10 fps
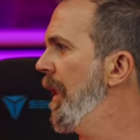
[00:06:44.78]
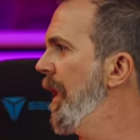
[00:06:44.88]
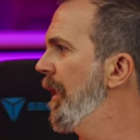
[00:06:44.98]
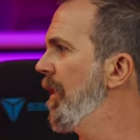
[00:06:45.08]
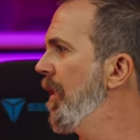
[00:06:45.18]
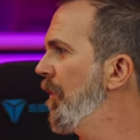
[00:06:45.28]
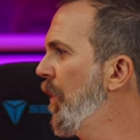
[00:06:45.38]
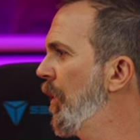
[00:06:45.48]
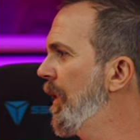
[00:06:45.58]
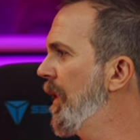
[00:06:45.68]
and this is
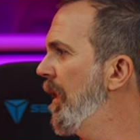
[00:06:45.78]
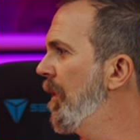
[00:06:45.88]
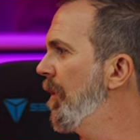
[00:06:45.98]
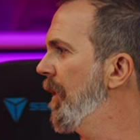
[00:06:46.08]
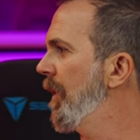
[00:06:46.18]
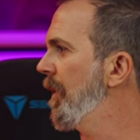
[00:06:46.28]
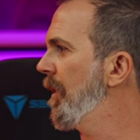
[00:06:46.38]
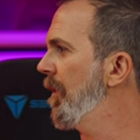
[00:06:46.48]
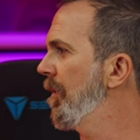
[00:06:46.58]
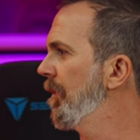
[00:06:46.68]
40 centimeters.